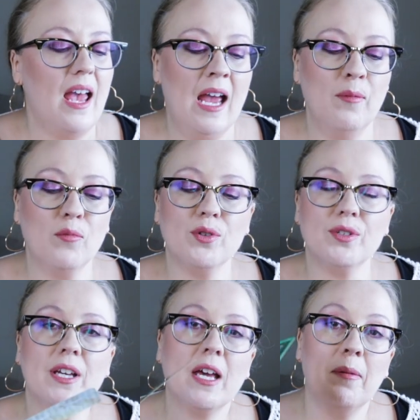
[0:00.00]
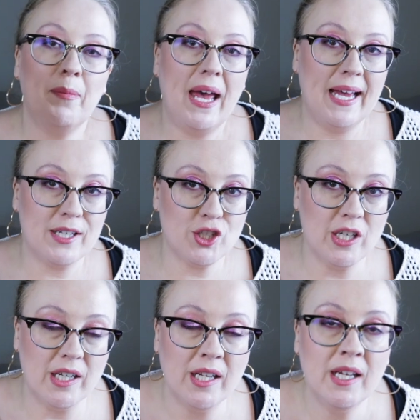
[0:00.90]
Emerald
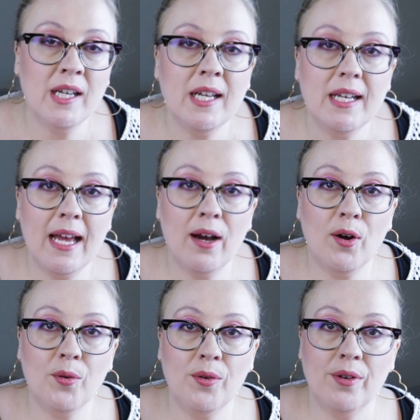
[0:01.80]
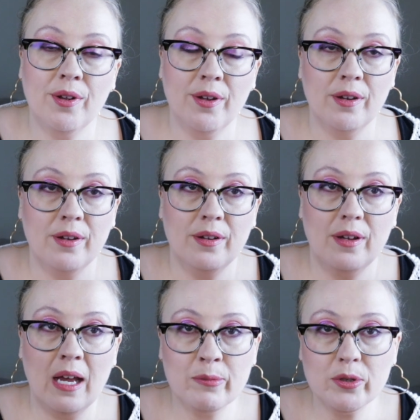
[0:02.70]
Compassion. Now,
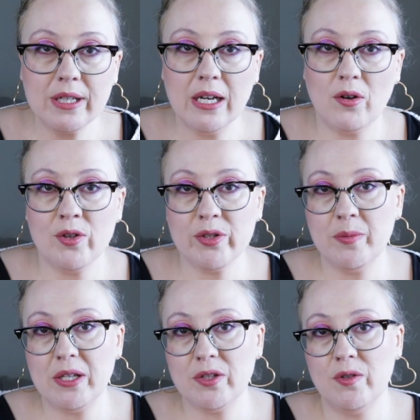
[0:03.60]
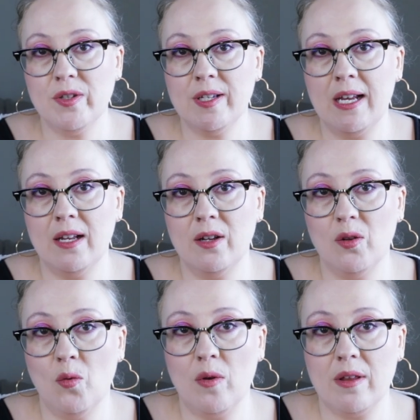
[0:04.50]
Emerald can also be
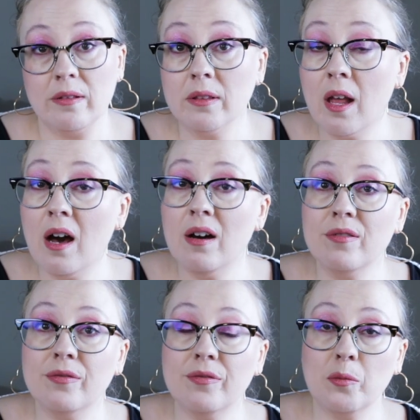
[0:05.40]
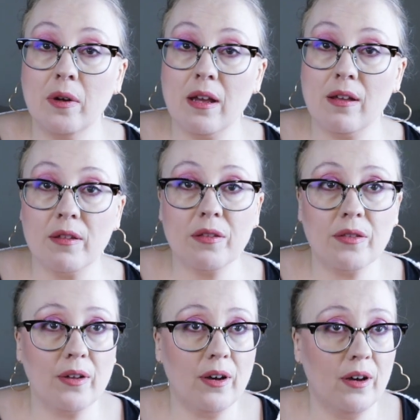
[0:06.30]
associated with love,
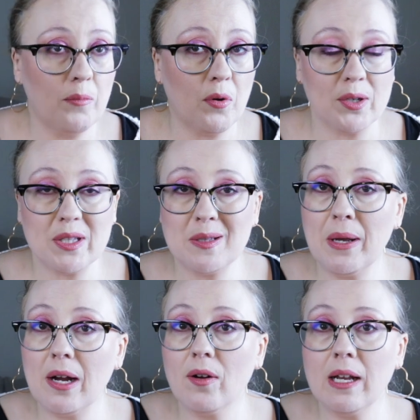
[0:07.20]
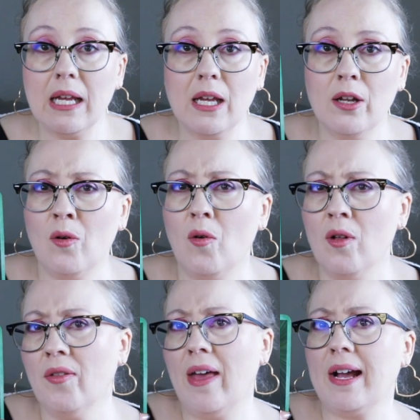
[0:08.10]
with uh, prosperity, you know,
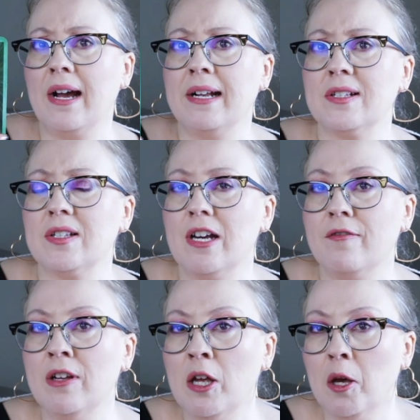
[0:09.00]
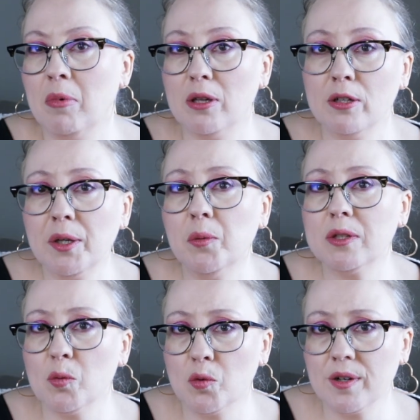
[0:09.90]
all that kind of stuff. But look at
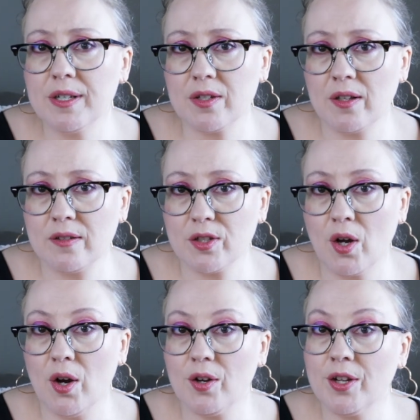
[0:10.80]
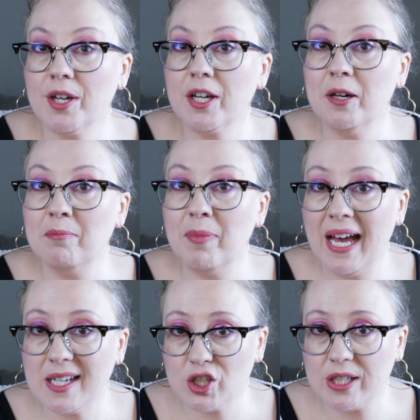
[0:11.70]
what the word is on this card
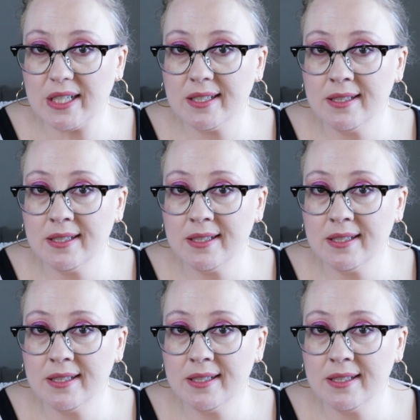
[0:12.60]
compassion.